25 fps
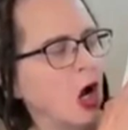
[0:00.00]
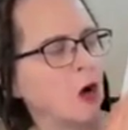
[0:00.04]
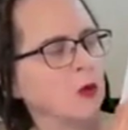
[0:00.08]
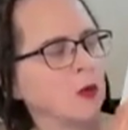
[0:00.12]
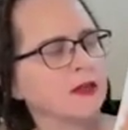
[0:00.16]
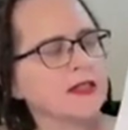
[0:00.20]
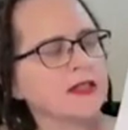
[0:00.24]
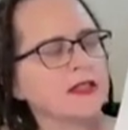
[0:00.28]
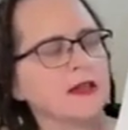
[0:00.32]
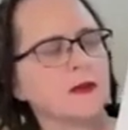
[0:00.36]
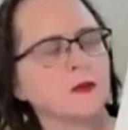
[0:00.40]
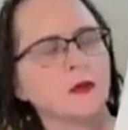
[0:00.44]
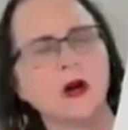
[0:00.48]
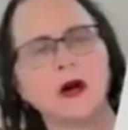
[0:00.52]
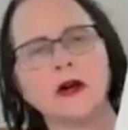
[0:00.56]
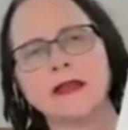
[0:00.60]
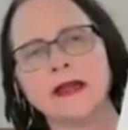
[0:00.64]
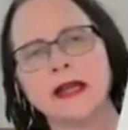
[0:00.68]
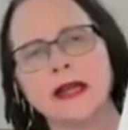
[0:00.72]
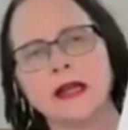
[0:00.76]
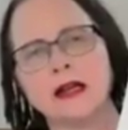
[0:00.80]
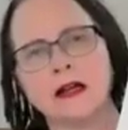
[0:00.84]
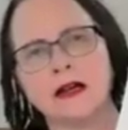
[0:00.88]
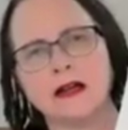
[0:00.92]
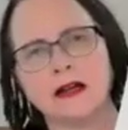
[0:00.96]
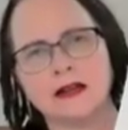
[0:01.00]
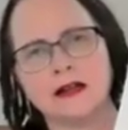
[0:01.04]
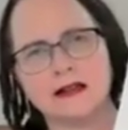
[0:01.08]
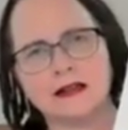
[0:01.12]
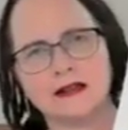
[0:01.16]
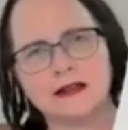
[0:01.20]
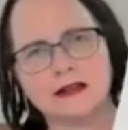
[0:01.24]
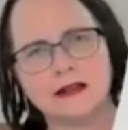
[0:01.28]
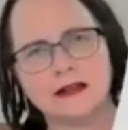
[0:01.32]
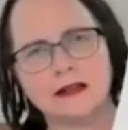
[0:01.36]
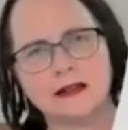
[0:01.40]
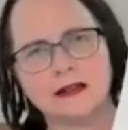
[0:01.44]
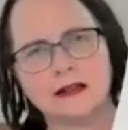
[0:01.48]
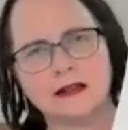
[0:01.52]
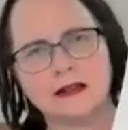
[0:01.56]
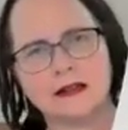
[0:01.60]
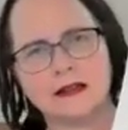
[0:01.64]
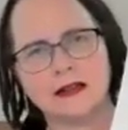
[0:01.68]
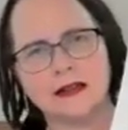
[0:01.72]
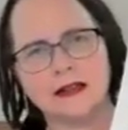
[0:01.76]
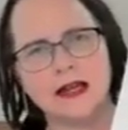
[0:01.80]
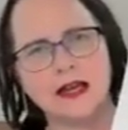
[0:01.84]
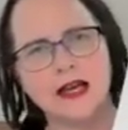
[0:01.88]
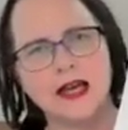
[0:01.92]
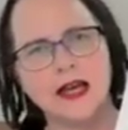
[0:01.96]
oh, it's somewhere on that line.
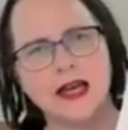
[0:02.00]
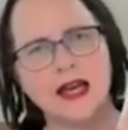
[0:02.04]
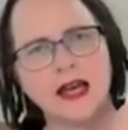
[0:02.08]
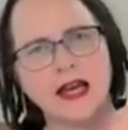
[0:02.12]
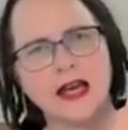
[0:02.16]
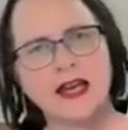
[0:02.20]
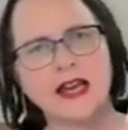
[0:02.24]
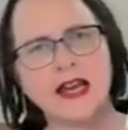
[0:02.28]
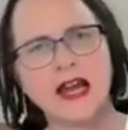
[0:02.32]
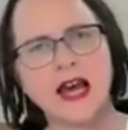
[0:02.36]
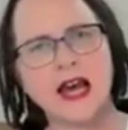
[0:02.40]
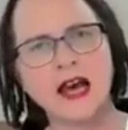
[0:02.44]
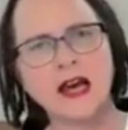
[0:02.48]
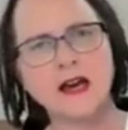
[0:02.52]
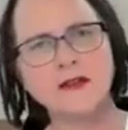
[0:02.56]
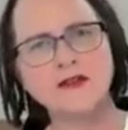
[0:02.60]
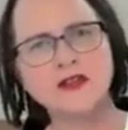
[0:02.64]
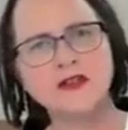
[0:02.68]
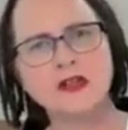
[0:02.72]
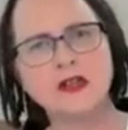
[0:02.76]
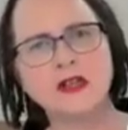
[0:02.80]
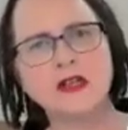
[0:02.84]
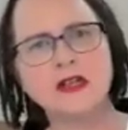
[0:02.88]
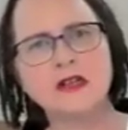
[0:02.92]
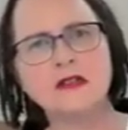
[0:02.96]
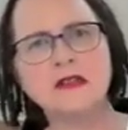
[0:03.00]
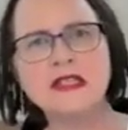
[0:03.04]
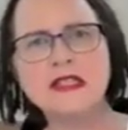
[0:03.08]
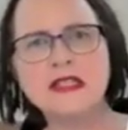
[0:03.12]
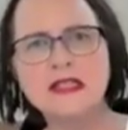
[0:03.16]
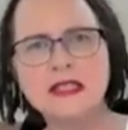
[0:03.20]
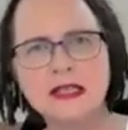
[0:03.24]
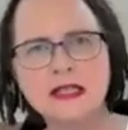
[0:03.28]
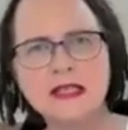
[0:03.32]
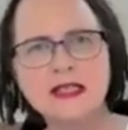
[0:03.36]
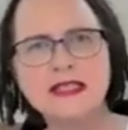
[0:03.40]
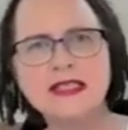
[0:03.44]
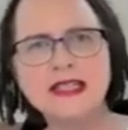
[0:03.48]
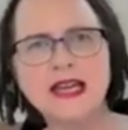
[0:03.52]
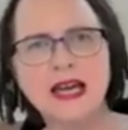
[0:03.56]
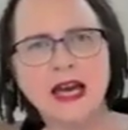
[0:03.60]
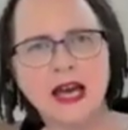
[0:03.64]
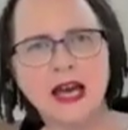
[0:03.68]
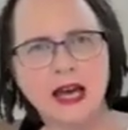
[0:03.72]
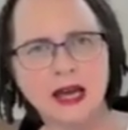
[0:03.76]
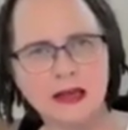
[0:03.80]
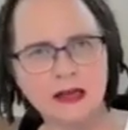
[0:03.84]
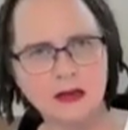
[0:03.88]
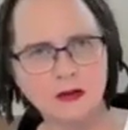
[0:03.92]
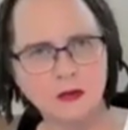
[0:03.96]
And after 6 to
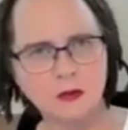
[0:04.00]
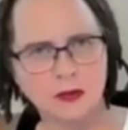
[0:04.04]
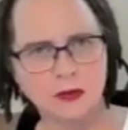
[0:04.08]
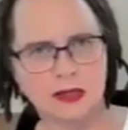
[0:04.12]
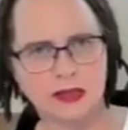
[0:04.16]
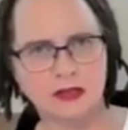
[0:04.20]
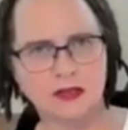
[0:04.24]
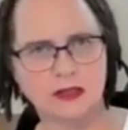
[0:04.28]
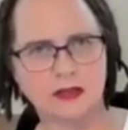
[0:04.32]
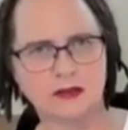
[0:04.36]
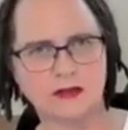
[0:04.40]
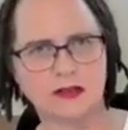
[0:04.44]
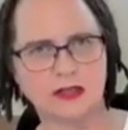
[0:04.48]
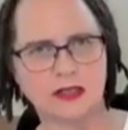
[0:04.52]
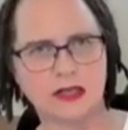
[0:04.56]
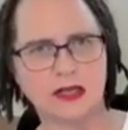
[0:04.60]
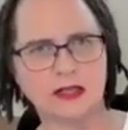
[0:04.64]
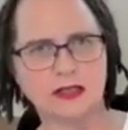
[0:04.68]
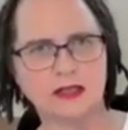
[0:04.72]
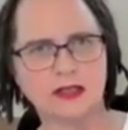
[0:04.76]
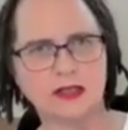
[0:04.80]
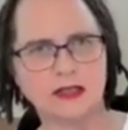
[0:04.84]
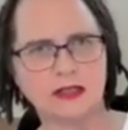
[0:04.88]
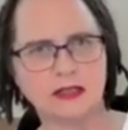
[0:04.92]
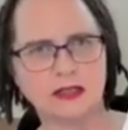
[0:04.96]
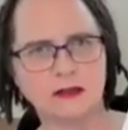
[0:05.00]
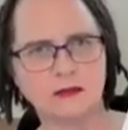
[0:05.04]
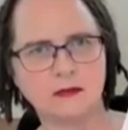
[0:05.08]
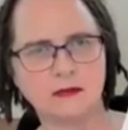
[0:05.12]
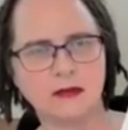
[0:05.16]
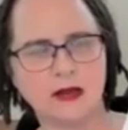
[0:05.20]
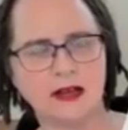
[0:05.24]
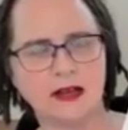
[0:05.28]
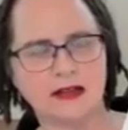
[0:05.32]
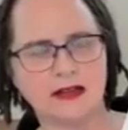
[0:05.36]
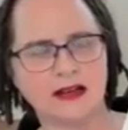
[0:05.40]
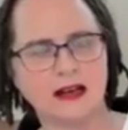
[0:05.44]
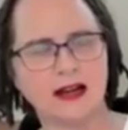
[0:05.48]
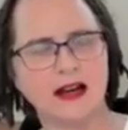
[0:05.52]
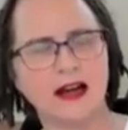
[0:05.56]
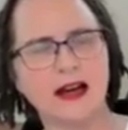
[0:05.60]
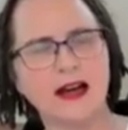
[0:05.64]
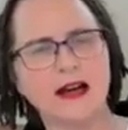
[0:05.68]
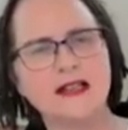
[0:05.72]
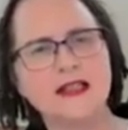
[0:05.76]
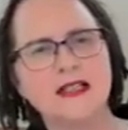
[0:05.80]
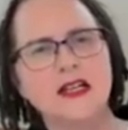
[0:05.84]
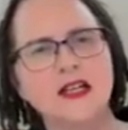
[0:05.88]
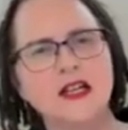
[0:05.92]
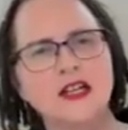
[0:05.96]
8 weeks of starting in my
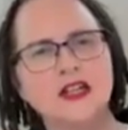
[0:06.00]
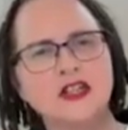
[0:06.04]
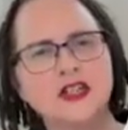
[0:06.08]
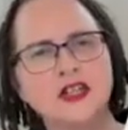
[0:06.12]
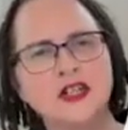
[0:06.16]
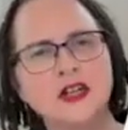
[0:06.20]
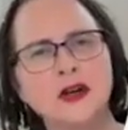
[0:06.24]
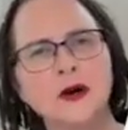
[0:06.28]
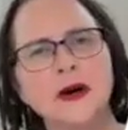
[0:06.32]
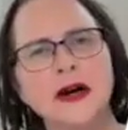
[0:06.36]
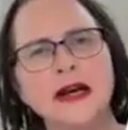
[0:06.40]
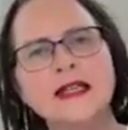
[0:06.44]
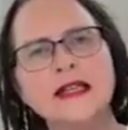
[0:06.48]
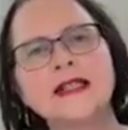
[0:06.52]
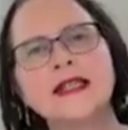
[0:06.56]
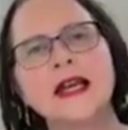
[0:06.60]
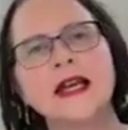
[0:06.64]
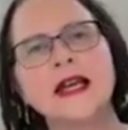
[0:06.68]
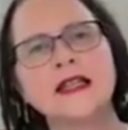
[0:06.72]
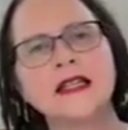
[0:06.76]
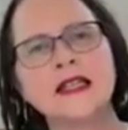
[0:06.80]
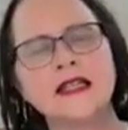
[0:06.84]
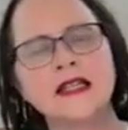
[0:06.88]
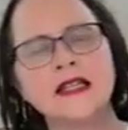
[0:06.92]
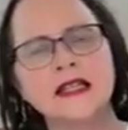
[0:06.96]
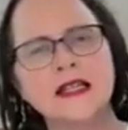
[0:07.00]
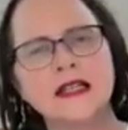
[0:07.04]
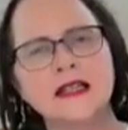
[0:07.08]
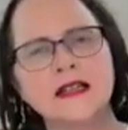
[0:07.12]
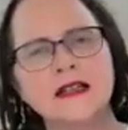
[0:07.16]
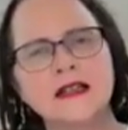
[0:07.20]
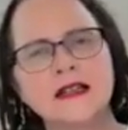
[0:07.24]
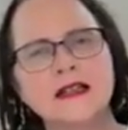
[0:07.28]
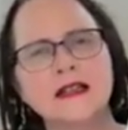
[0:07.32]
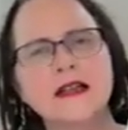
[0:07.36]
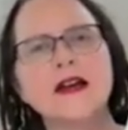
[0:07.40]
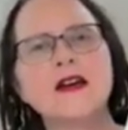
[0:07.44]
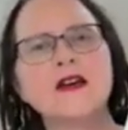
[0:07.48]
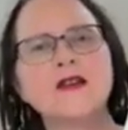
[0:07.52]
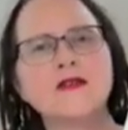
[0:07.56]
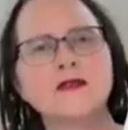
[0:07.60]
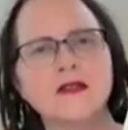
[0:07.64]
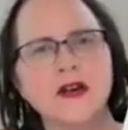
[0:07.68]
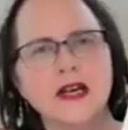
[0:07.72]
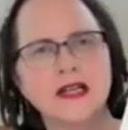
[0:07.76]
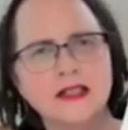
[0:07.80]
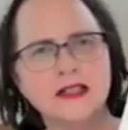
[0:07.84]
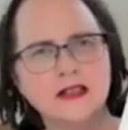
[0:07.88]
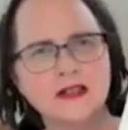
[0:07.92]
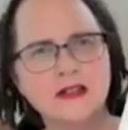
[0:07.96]
class, do you know what I say then?
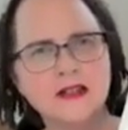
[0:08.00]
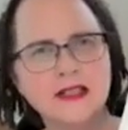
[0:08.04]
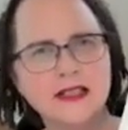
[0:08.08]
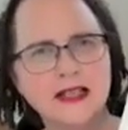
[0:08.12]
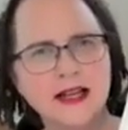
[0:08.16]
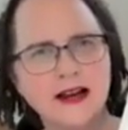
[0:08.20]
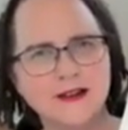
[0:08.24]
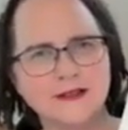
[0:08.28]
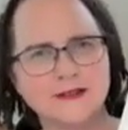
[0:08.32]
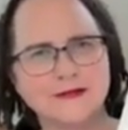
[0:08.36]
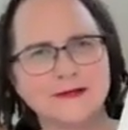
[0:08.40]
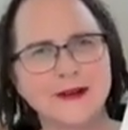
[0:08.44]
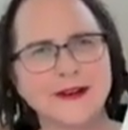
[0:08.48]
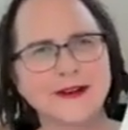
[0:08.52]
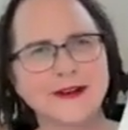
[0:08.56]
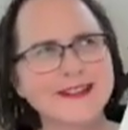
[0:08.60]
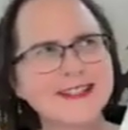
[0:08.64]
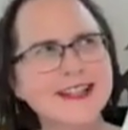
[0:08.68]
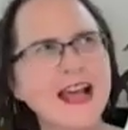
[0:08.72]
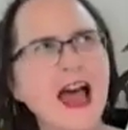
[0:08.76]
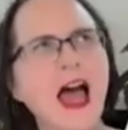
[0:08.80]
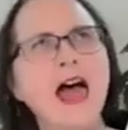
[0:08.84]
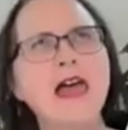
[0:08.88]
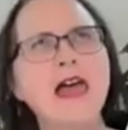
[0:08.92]
Find it yourself, because